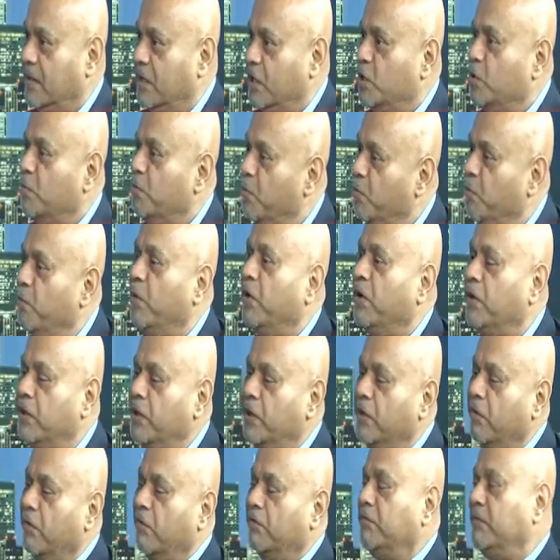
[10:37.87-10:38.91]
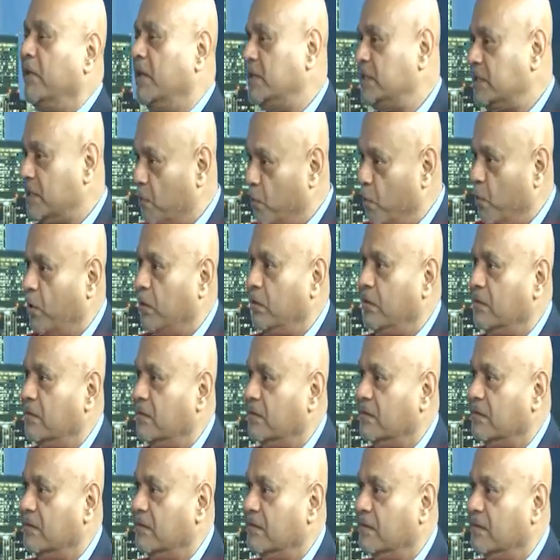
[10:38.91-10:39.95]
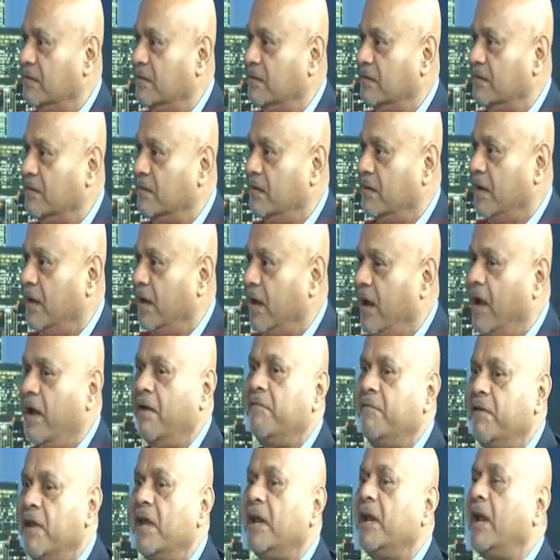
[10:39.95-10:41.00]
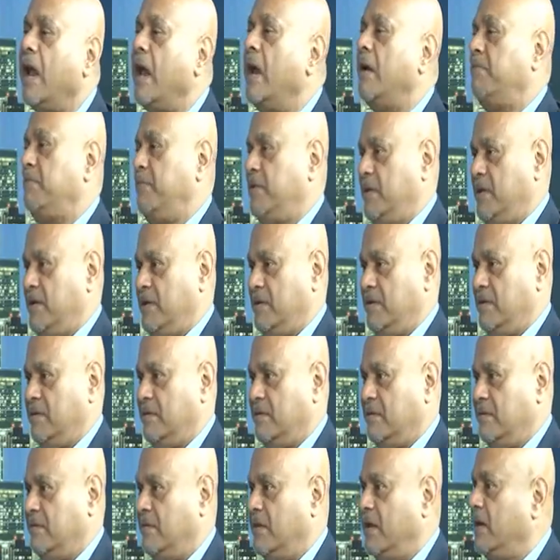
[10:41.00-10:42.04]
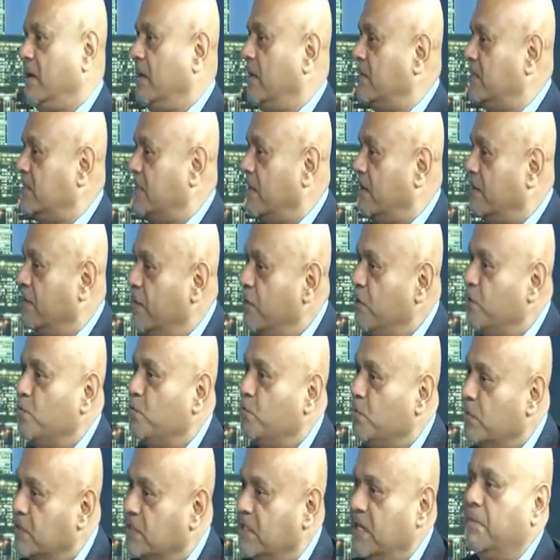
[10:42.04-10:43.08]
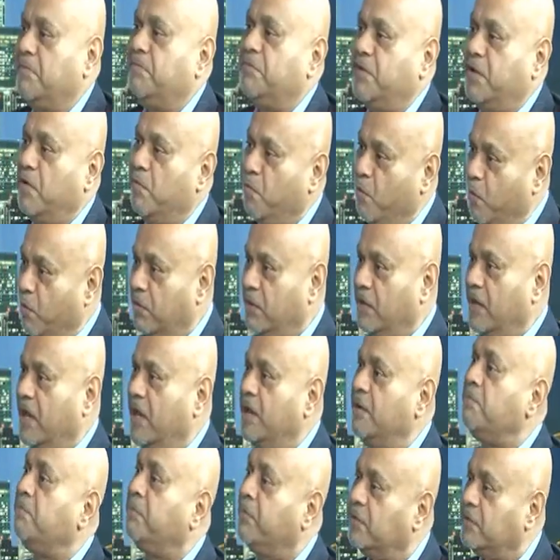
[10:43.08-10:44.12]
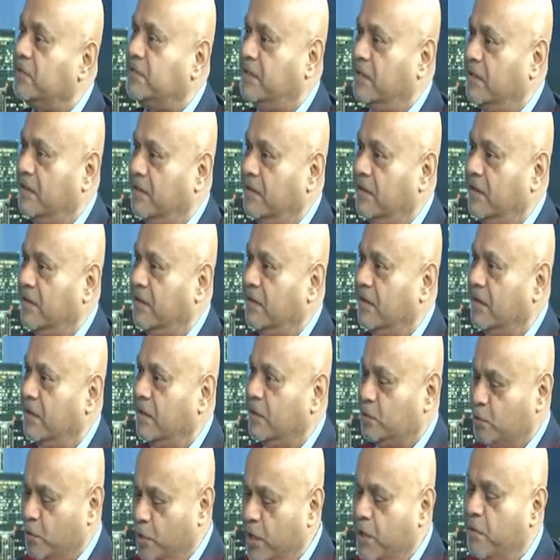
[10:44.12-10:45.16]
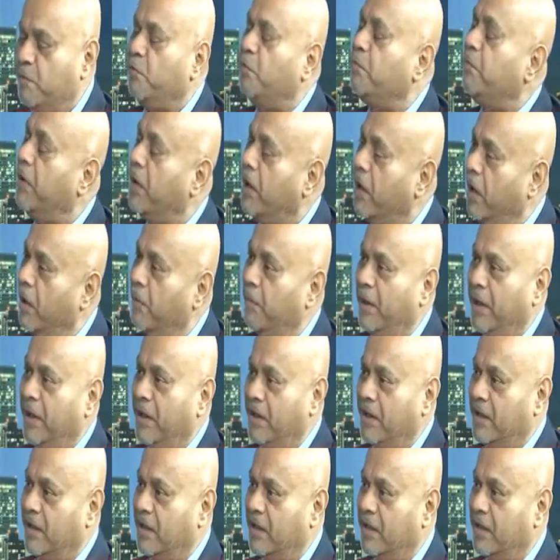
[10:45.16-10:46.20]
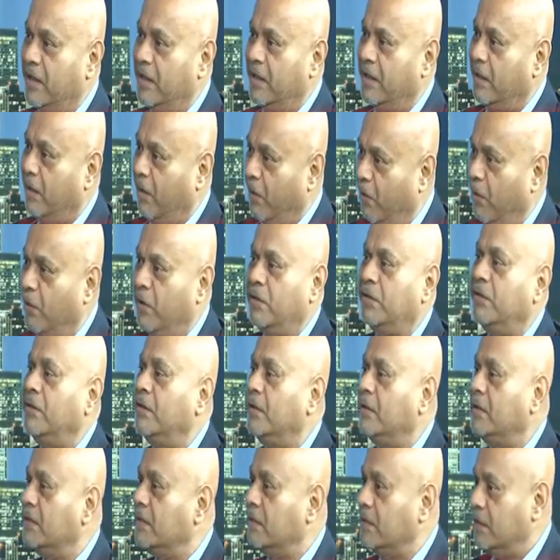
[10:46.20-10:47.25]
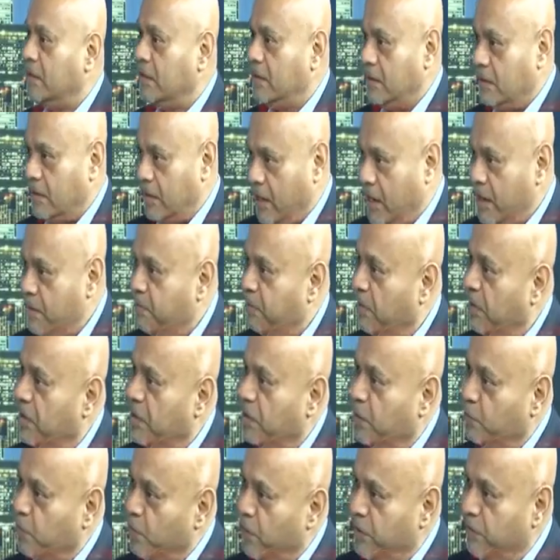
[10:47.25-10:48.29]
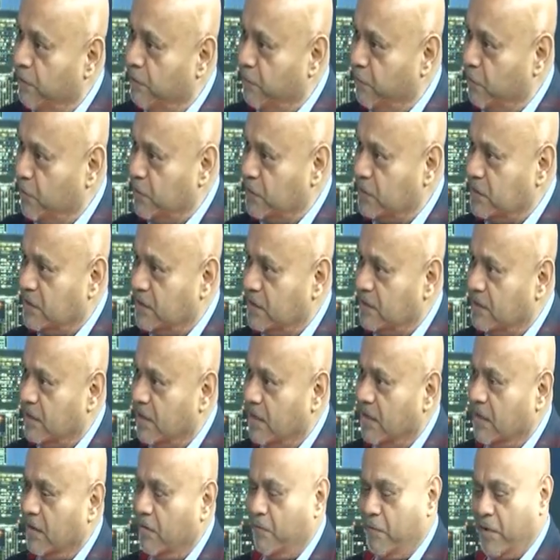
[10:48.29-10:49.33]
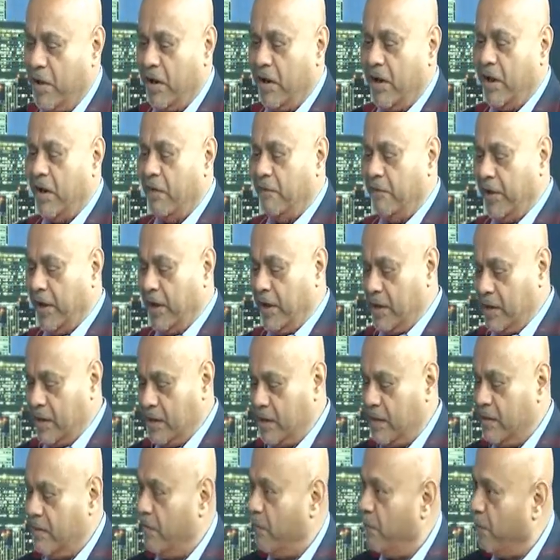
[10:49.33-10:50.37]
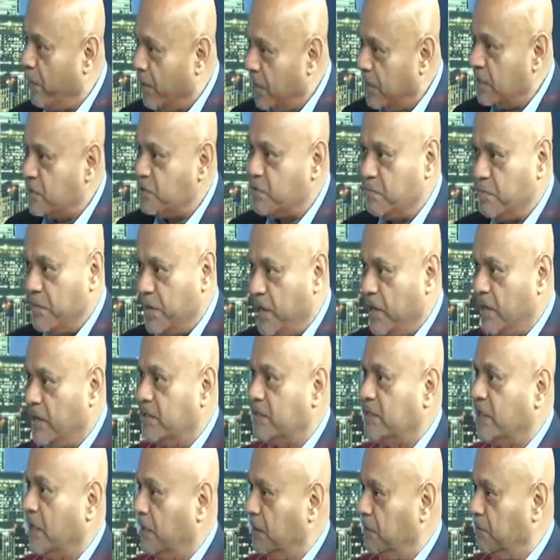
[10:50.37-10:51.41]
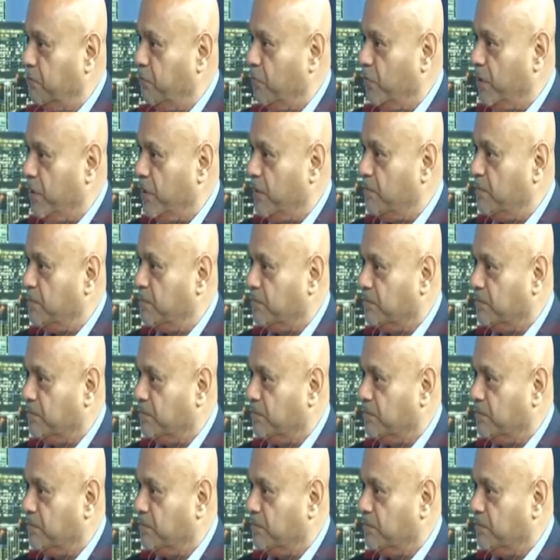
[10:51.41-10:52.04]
to be worthy of this award, and we are happy that he has agreed to accept the award in person. So he would be coming on April the 21st. We are having various meetings set up for him.